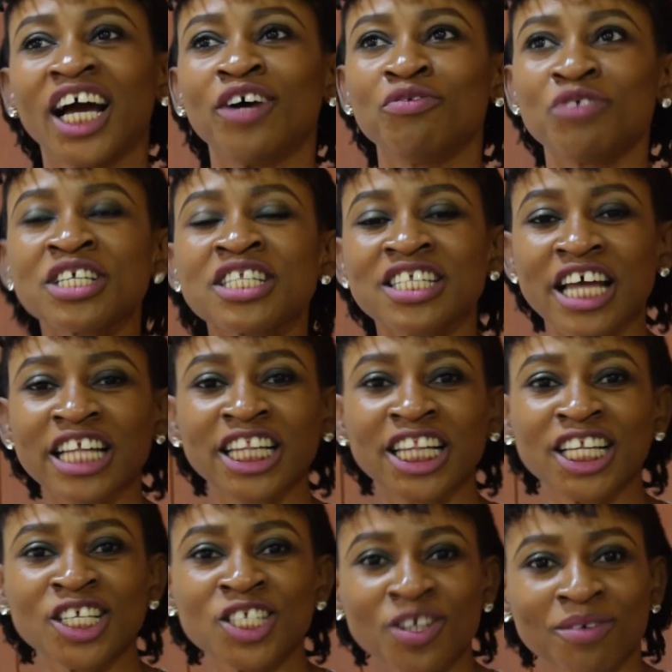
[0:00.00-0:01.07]

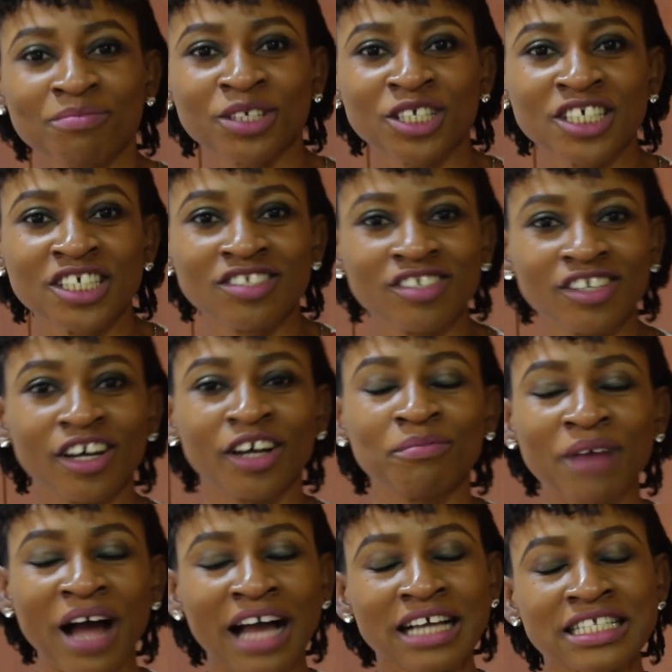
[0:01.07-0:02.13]
Recently, somebody
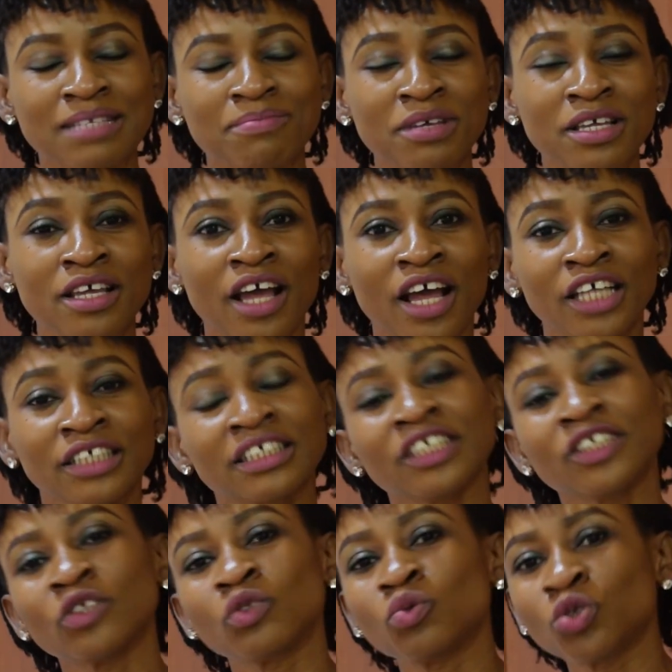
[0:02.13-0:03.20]
asked me,
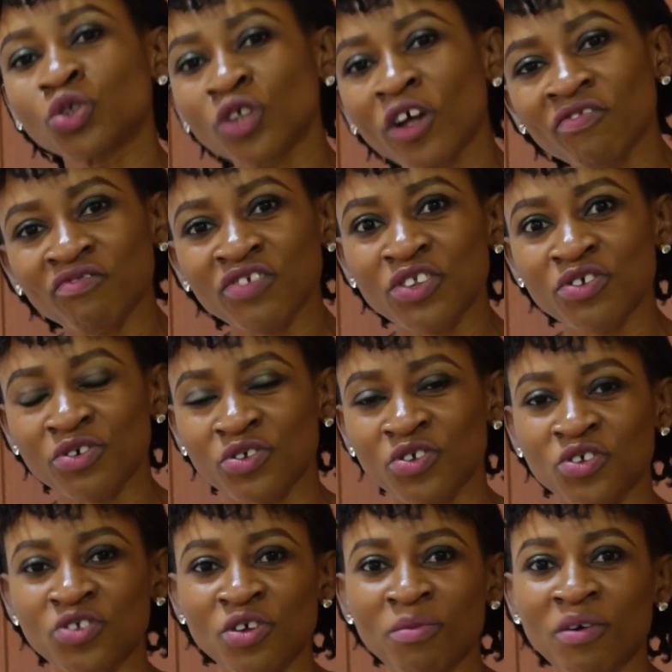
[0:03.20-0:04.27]
since you do short
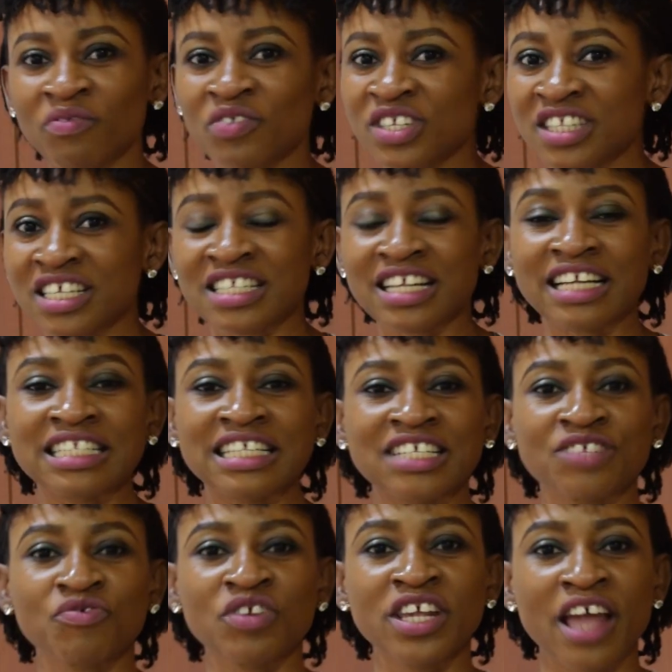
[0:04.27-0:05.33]
videos on some of those things and it
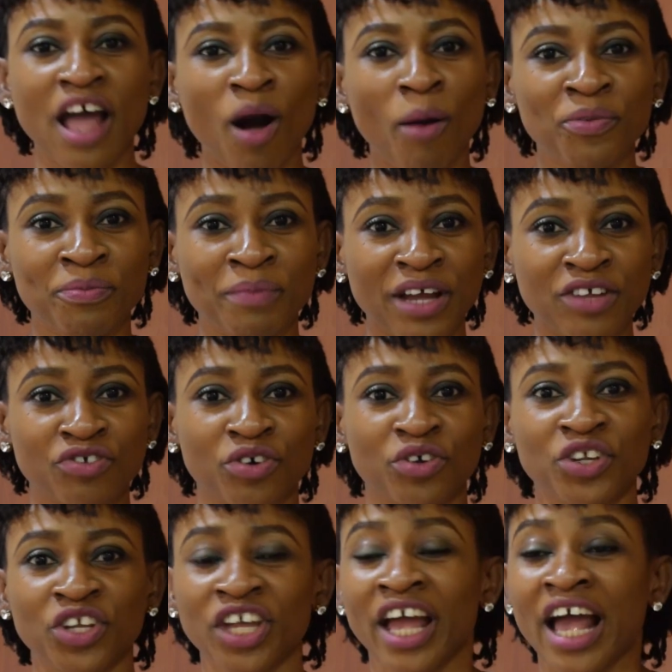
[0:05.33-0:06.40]
has really helped my
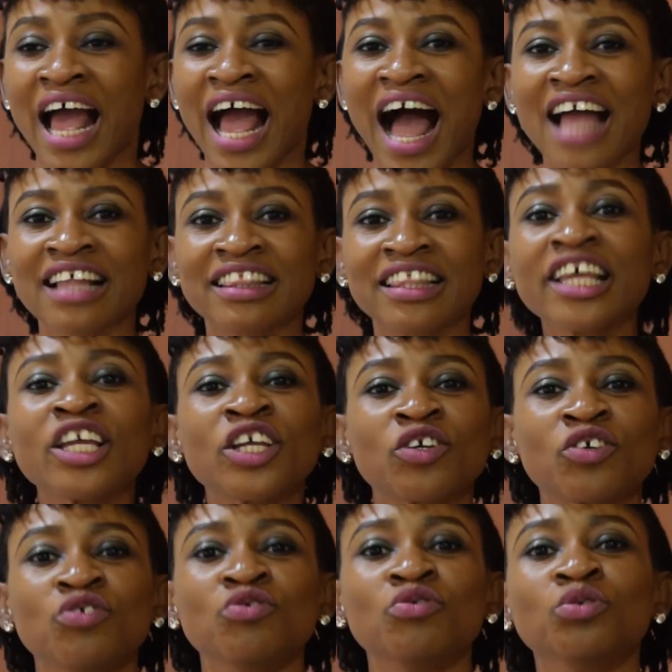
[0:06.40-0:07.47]
journey, I
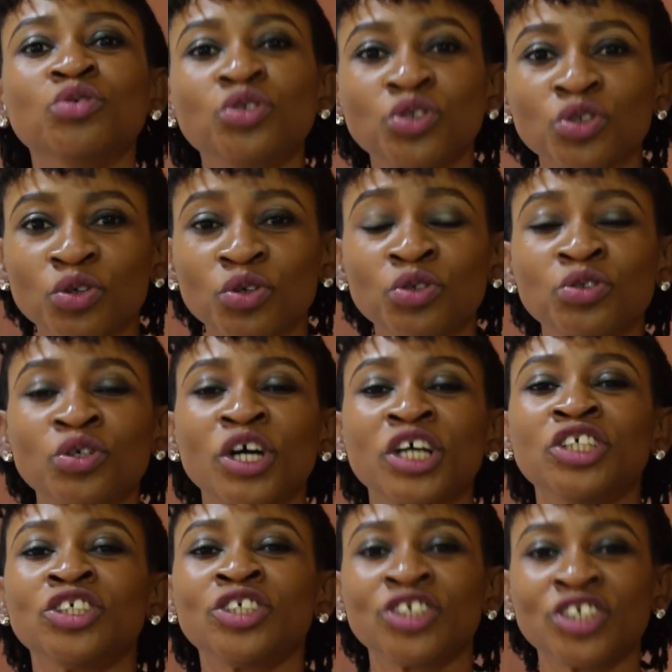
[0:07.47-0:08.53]
think you should
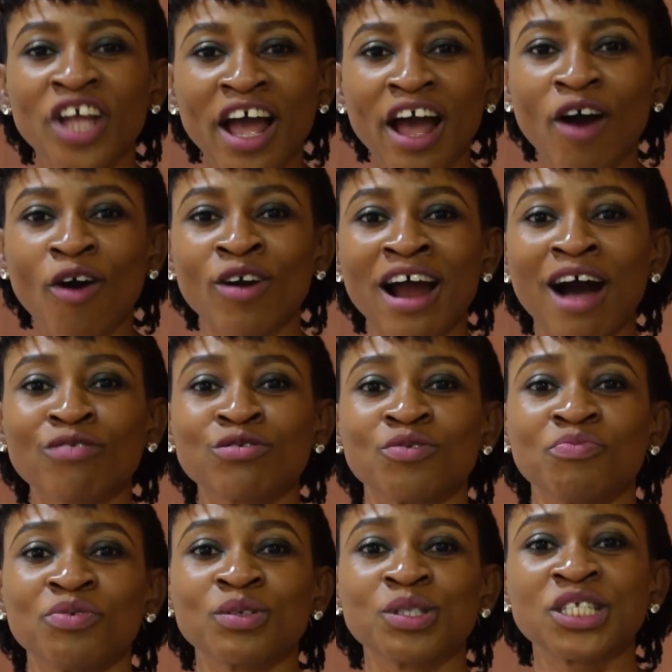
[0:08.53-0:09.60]
share on how to
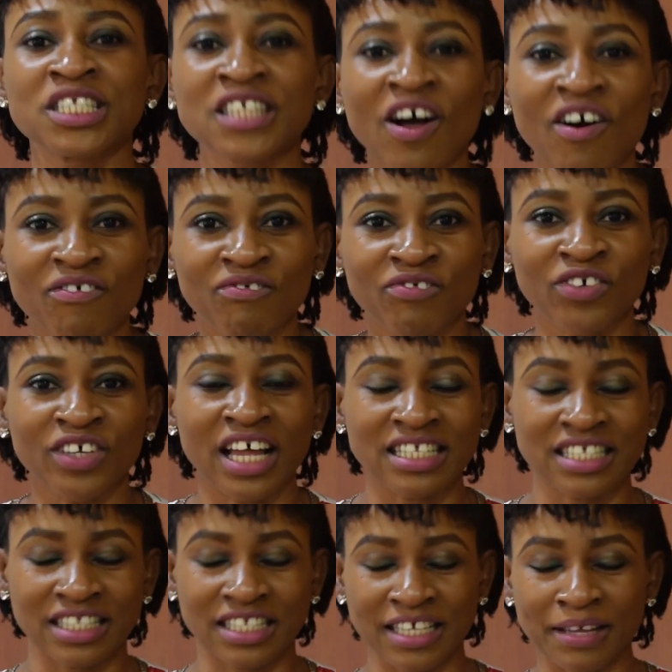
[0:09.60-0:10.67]
build
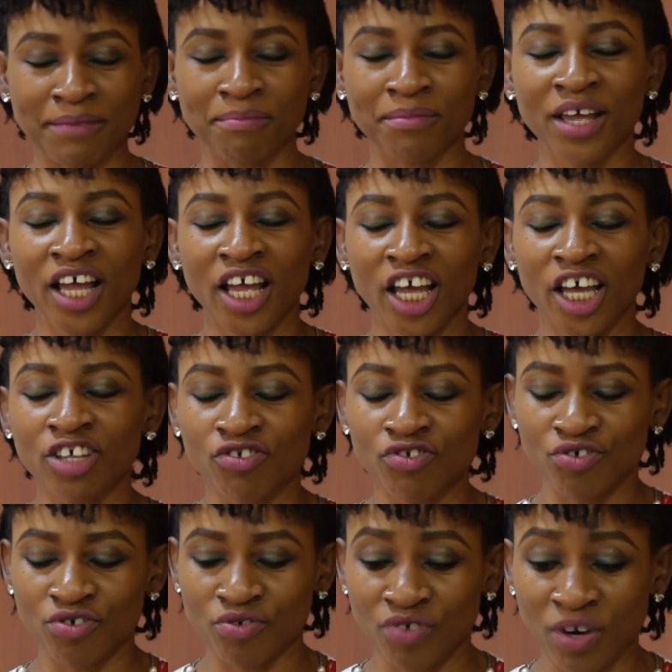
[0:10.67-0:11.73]
self-esteem in
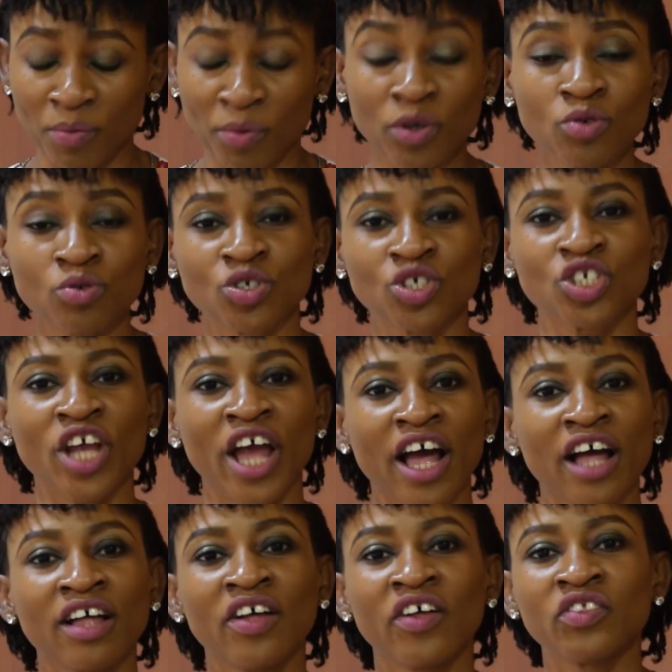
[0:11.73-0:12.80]
children. I'm going to
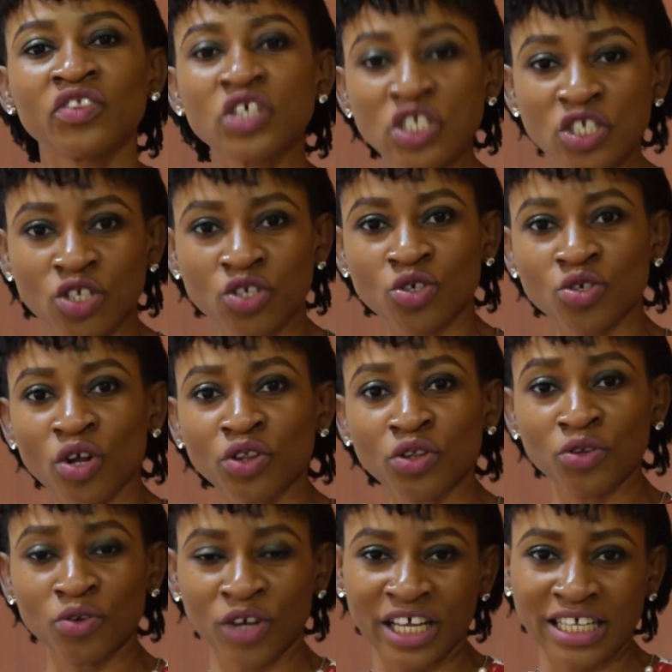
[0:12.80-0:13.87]
share this
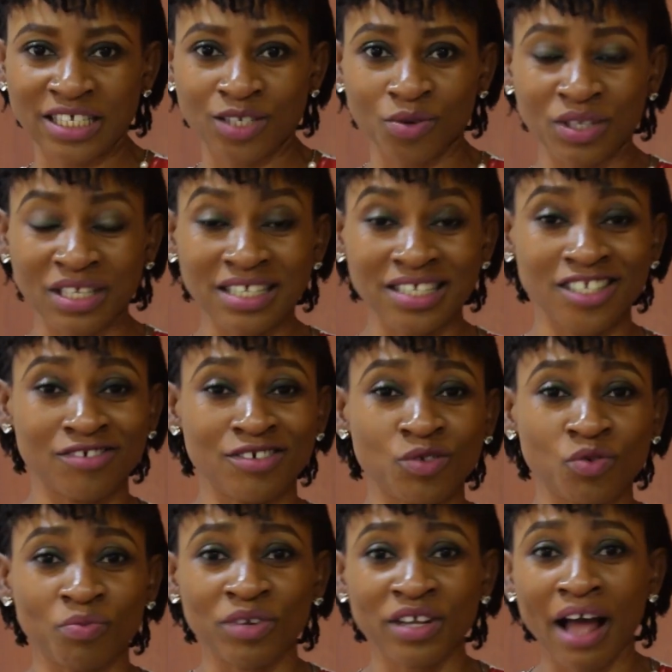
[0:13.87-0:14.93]
short nugget. So this series
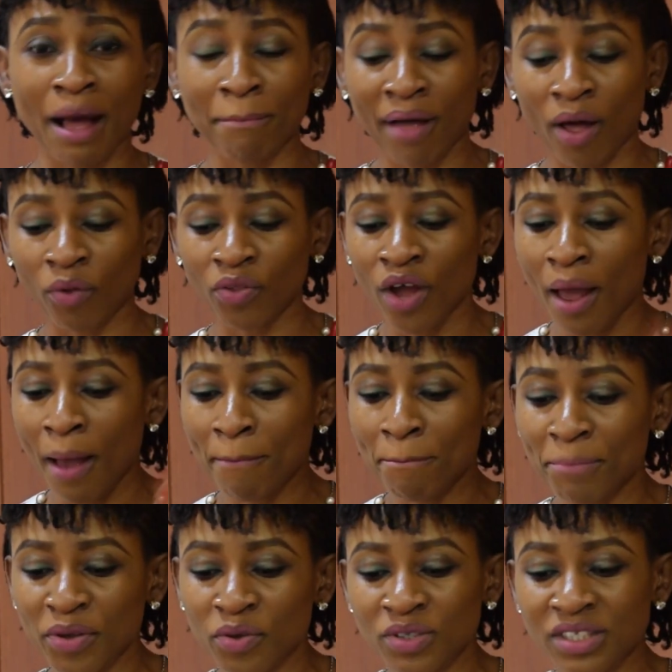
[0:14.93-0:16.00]
will be about
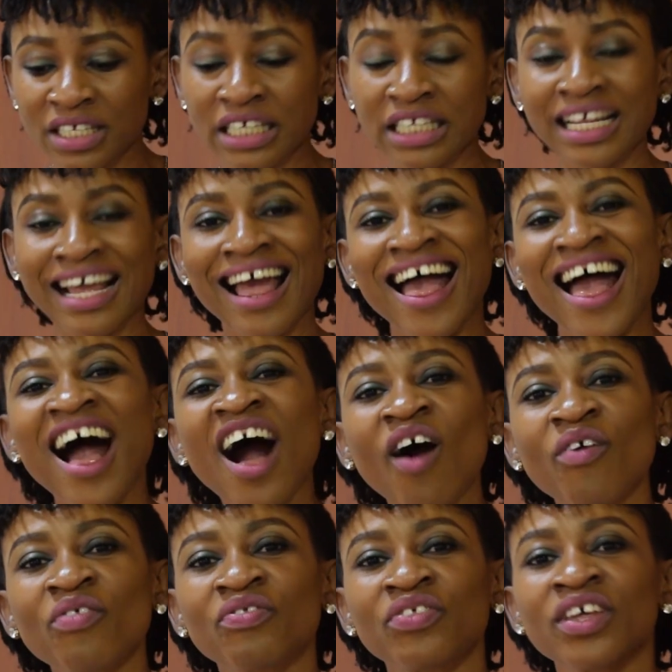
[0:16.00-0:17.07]
building
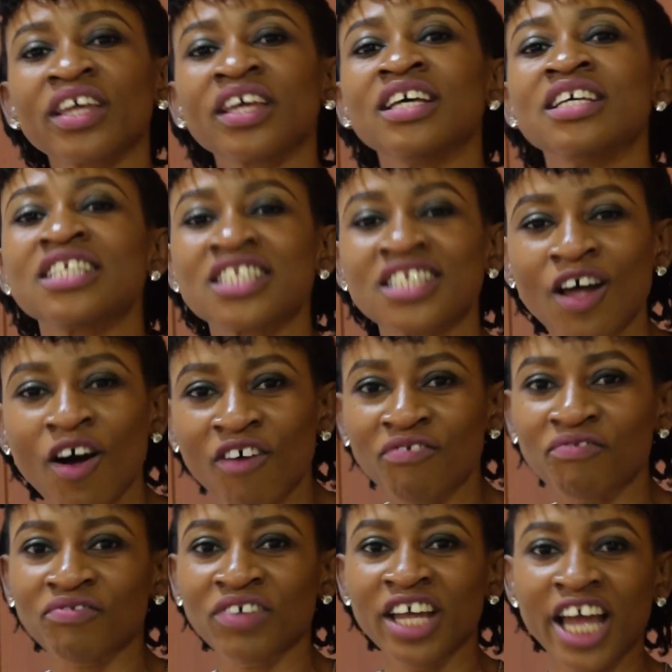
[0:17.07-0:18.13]
healthy
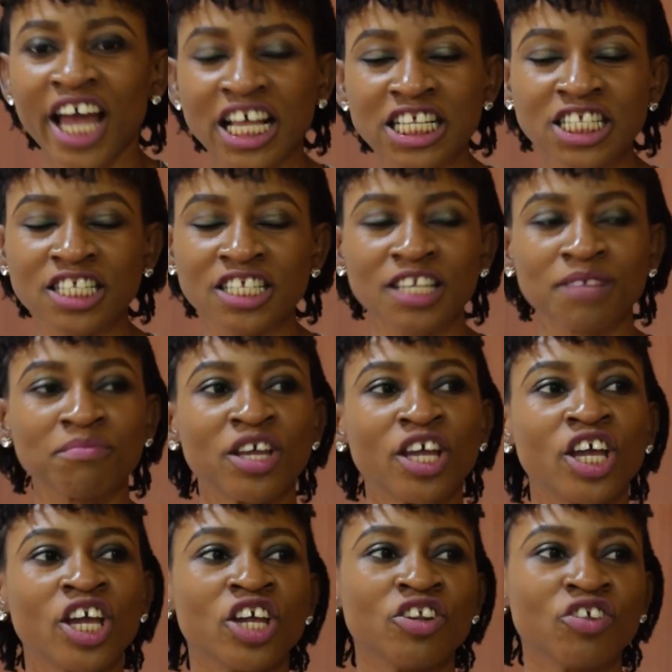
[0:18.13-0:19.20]
self-esteem
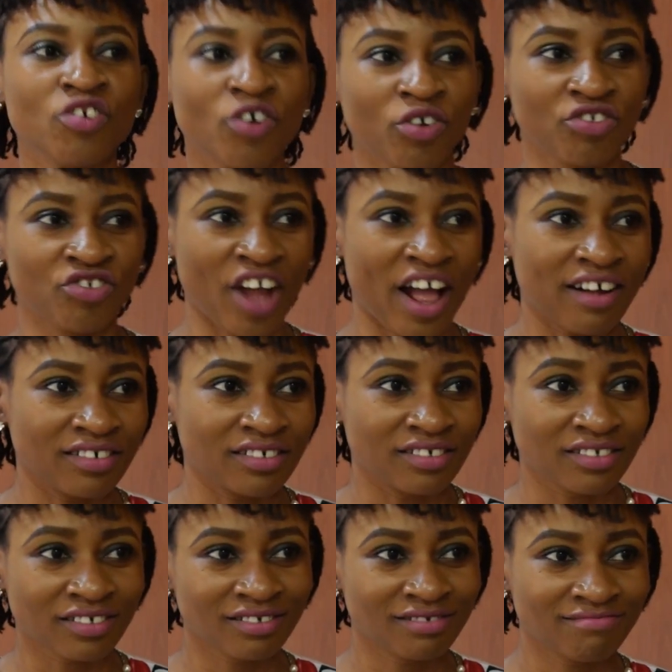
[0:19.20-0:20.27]
in your
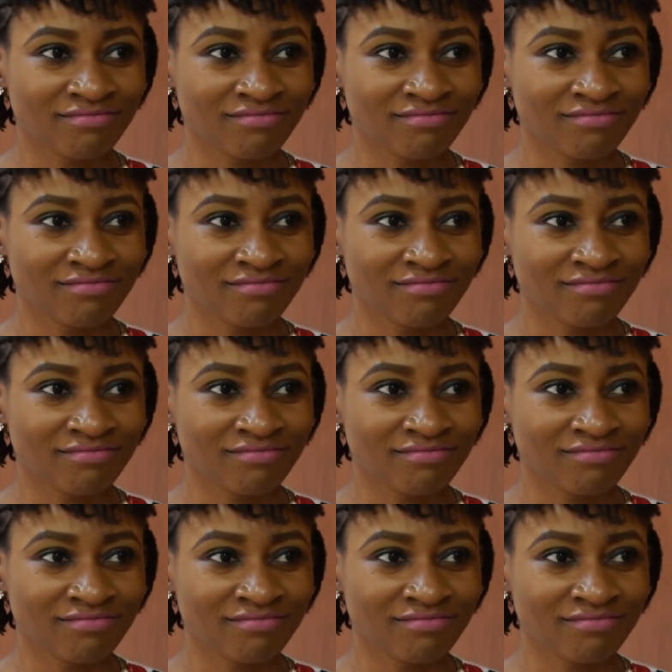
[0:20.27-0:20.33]
child.